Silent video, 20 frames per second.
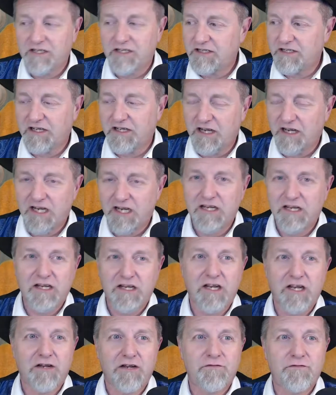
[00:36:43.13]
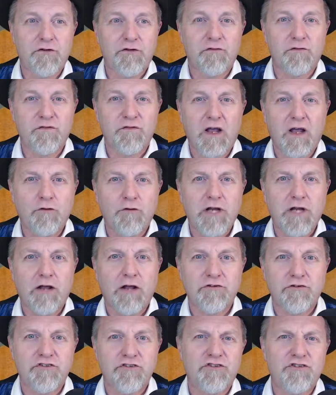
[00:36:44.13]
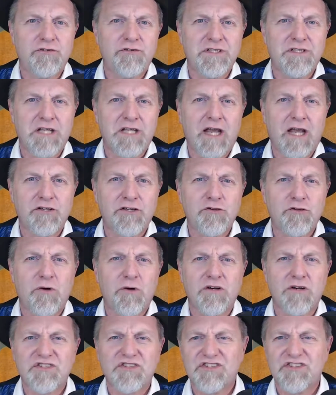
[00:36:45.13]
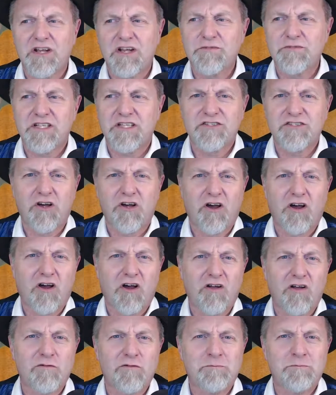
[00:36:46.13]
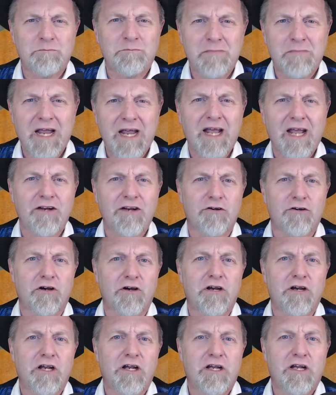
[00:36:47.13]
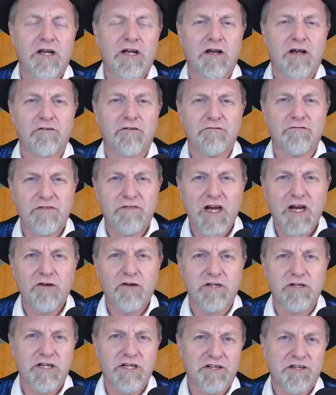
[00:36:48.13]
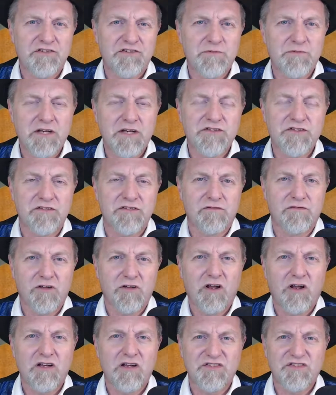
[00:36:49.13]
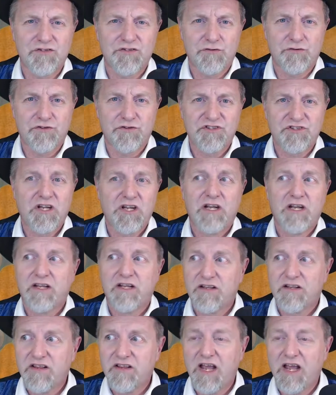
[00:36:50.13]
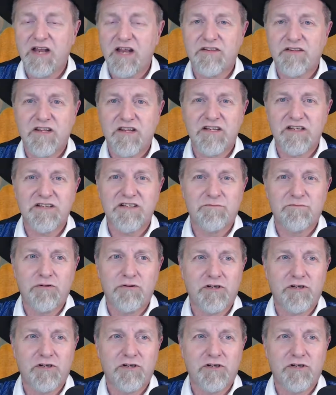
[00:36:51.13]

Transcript: If you're found out to doing that, you are subject to all manner of very expensive lawsuits that the